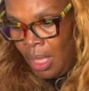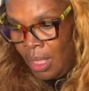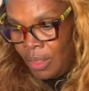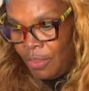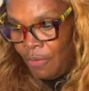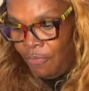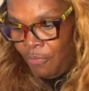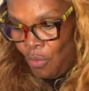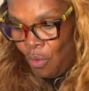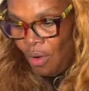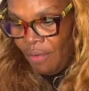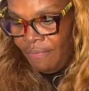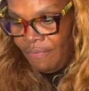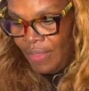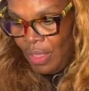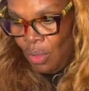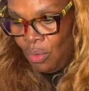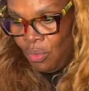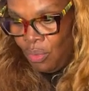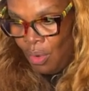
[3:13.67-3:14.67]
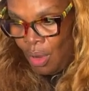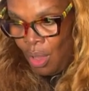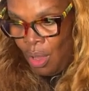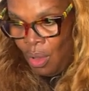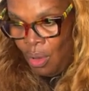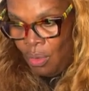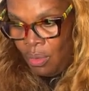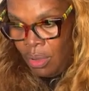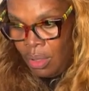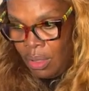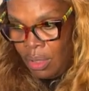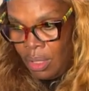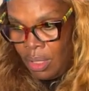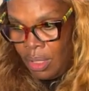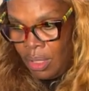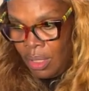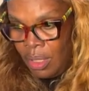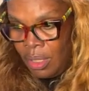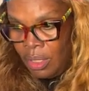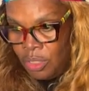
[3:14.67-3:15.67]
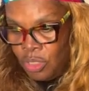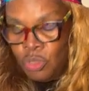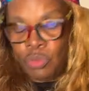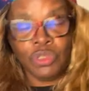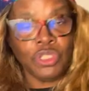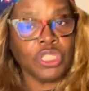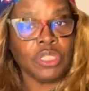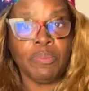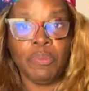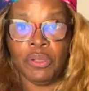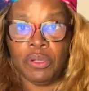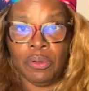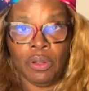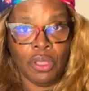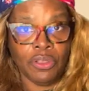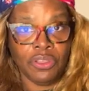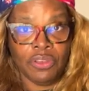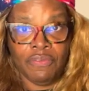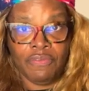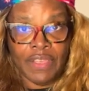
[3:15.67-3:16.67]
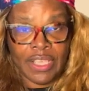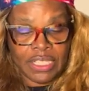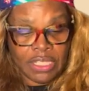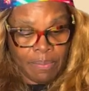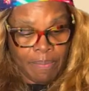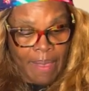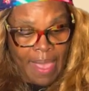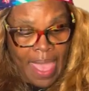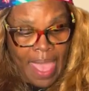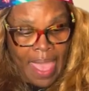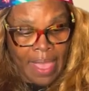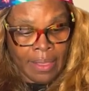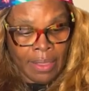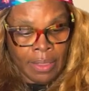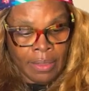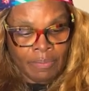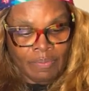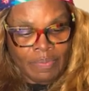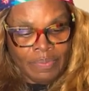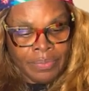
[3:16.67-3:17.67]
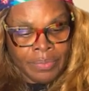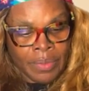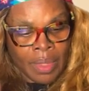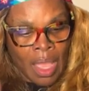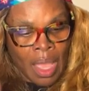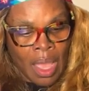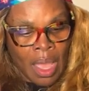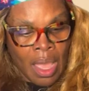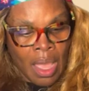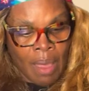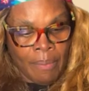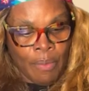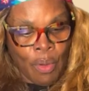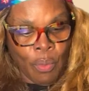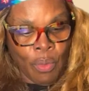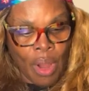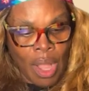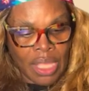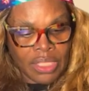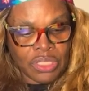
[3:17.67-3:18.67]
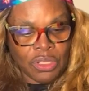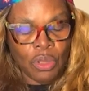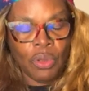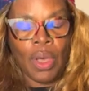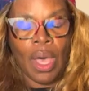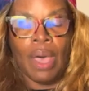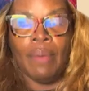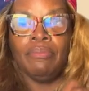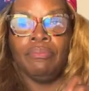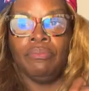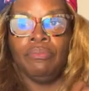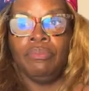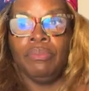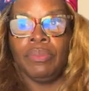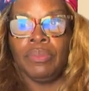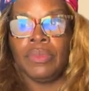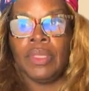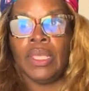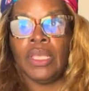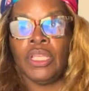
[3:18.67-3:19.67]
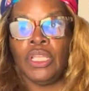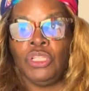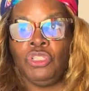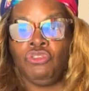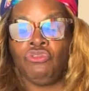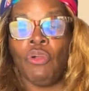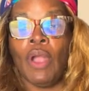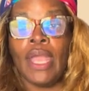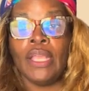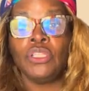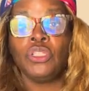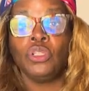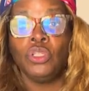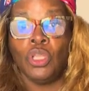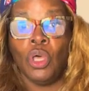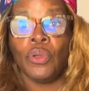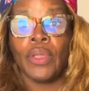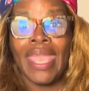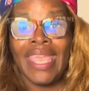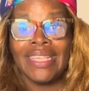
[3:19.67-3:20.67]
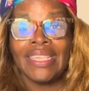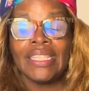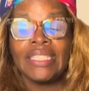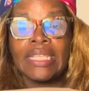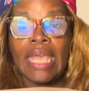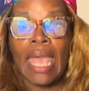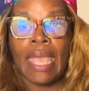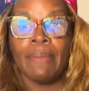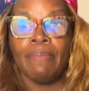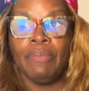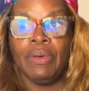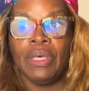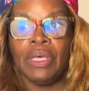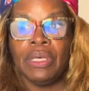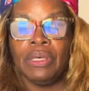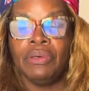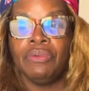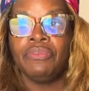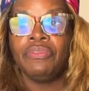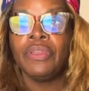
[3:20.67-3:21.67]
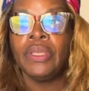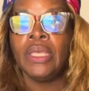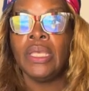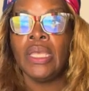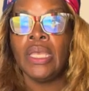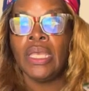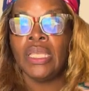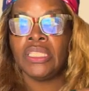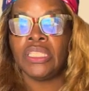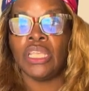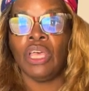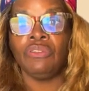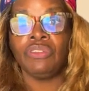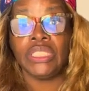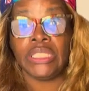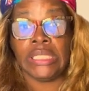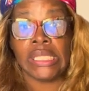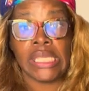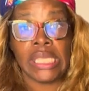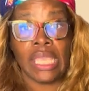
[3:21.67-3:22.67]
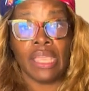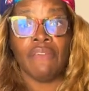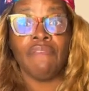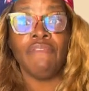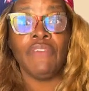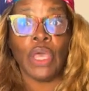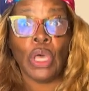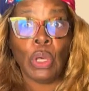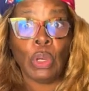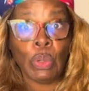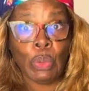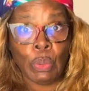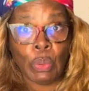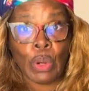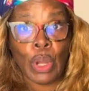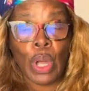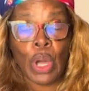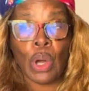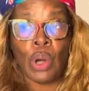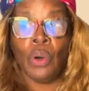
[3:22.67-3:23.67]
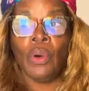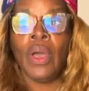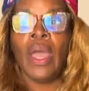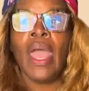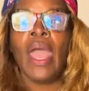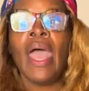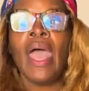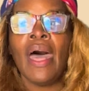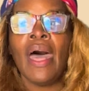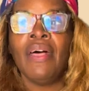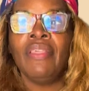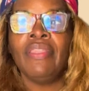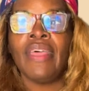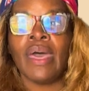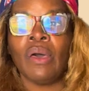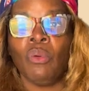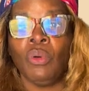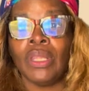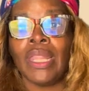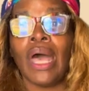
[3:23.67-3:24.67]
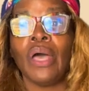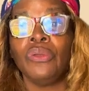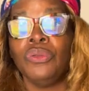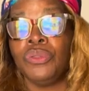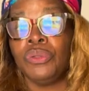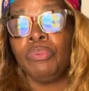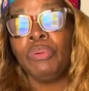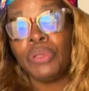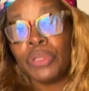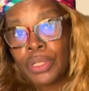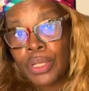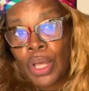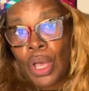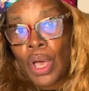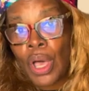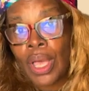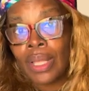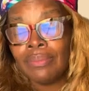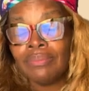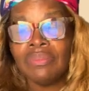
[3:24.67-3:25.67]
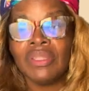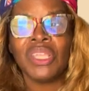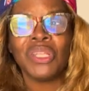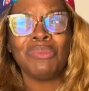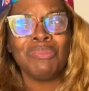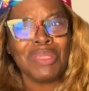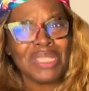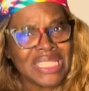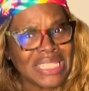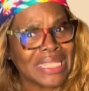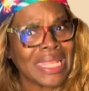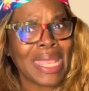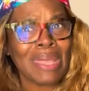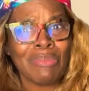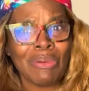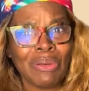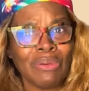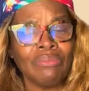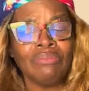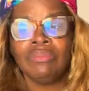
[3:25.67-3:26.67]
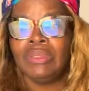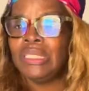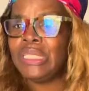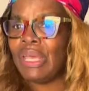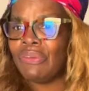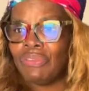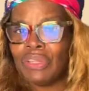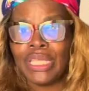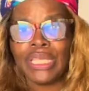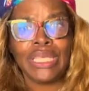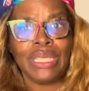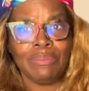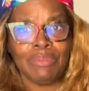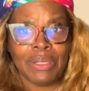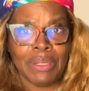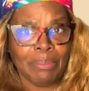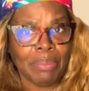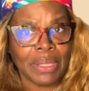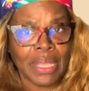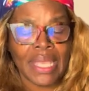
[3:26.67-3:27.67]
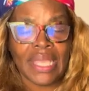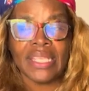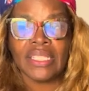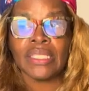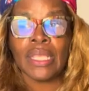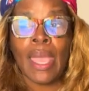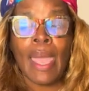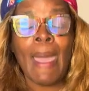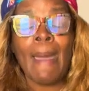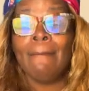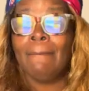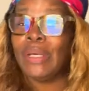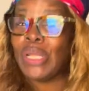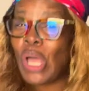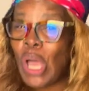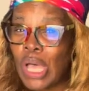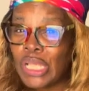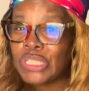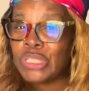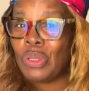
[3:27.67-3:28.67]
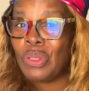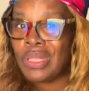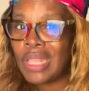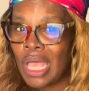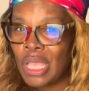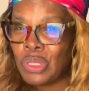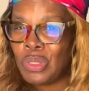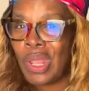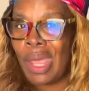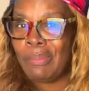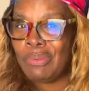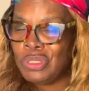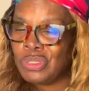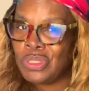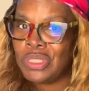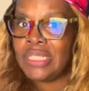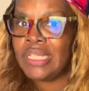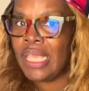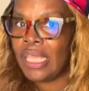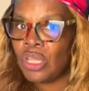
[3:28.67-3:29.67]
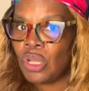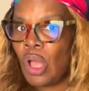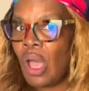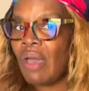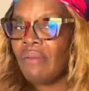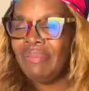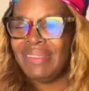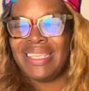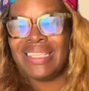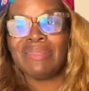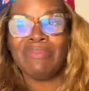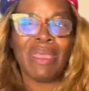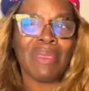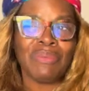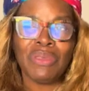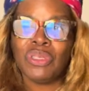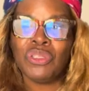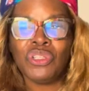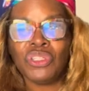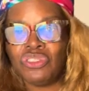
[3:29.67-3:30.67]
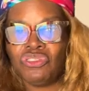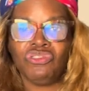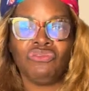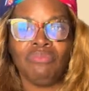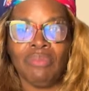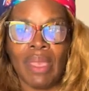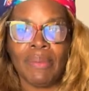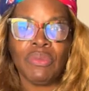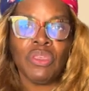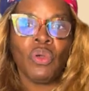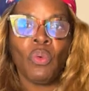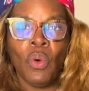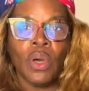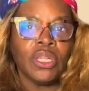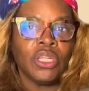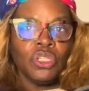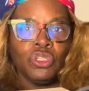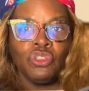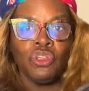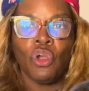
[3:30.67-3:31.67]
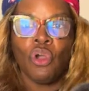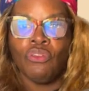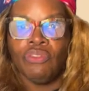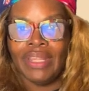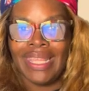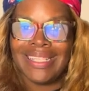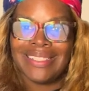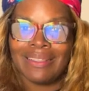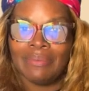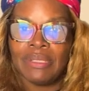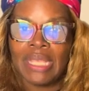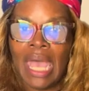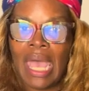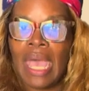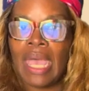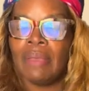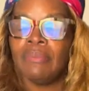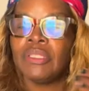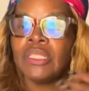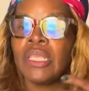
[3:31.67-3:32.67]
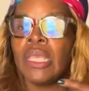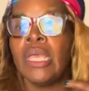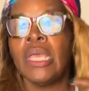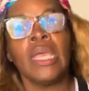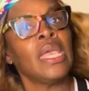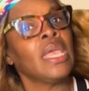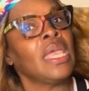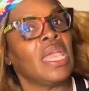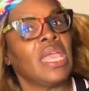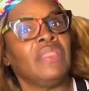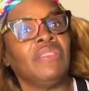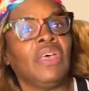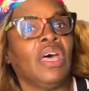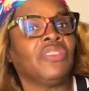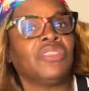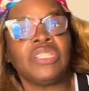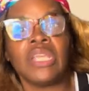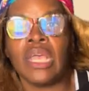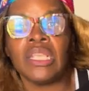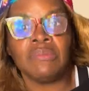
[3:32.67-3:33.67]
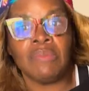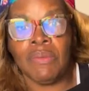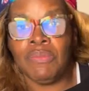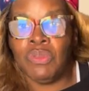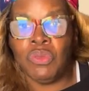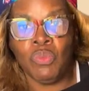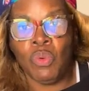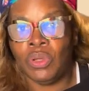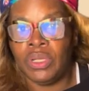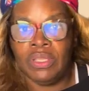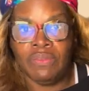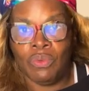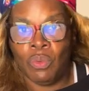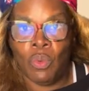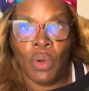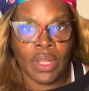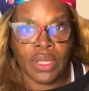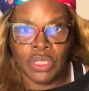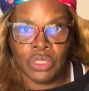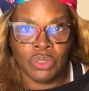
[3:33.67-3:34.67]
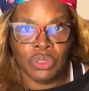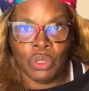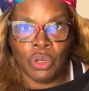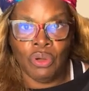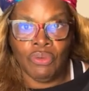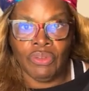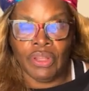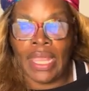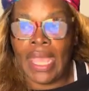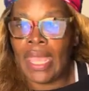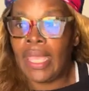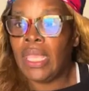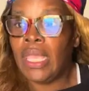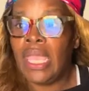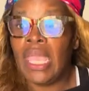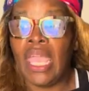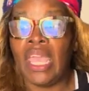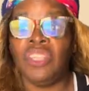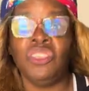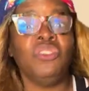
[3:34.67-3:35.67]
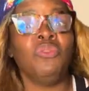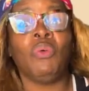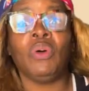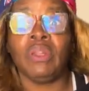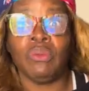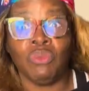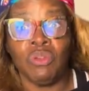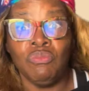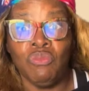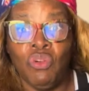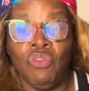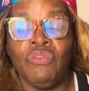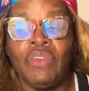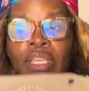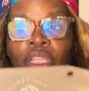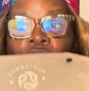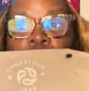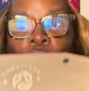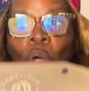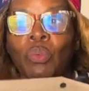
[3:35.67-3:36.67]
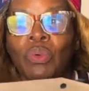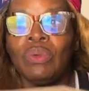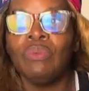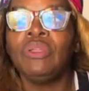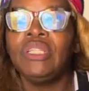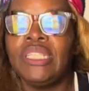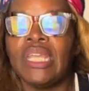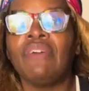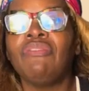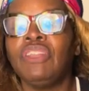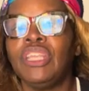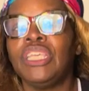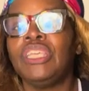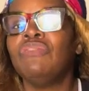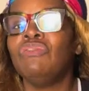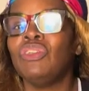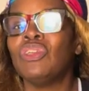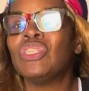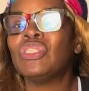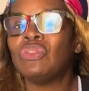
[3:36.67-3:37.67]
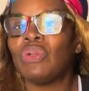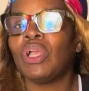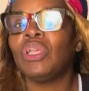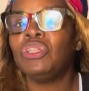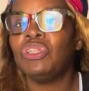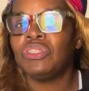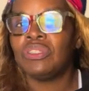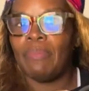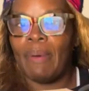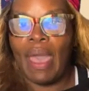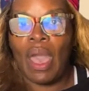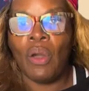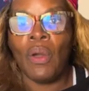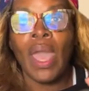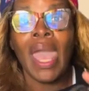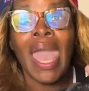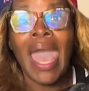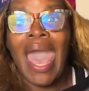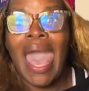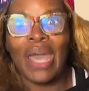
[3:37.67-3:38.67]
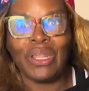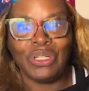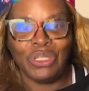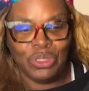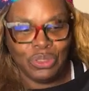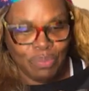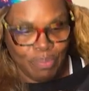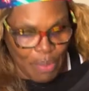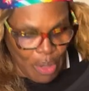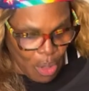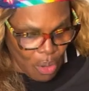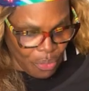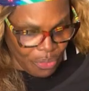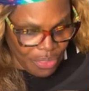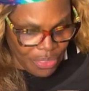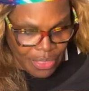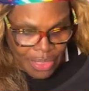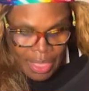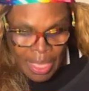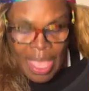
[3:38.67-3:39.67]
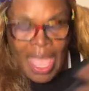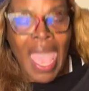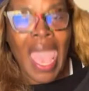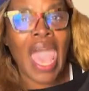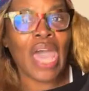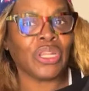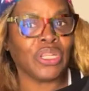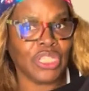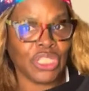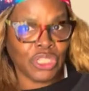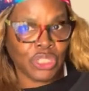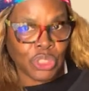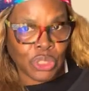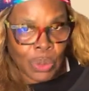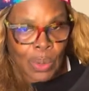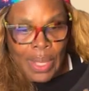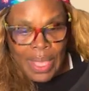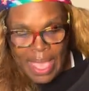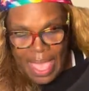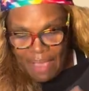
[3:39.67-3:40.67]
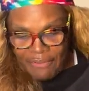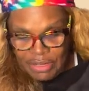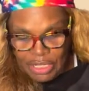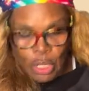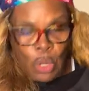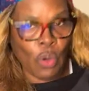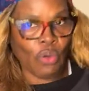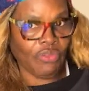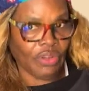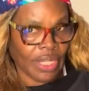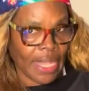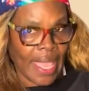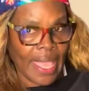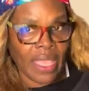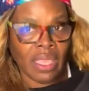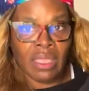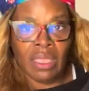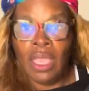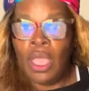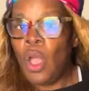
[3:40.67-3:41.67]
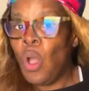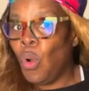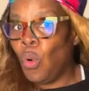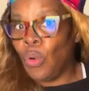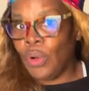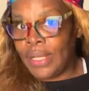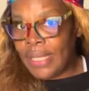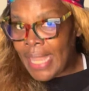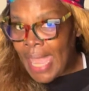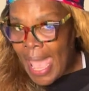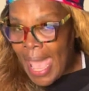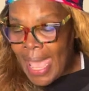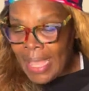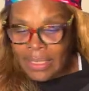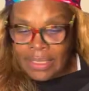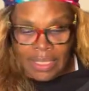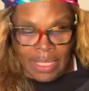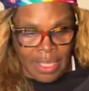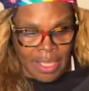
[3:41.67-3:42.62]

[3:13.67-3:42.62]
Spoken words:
before Velcro, you will just put it on your VestaPak. We're also trying to locate the type of self-sticking Velcro that will allow you to put it on. It'll be stable, definitely keep it in place, but also allow you the opportunity to take it off. Because maybe you want to do your overlay sometimes, and the other times maybe you won't even want to do your overlay and you want to remove it. So we will definitely give you instructions about how to do both, how to enjoy having an overlay or not.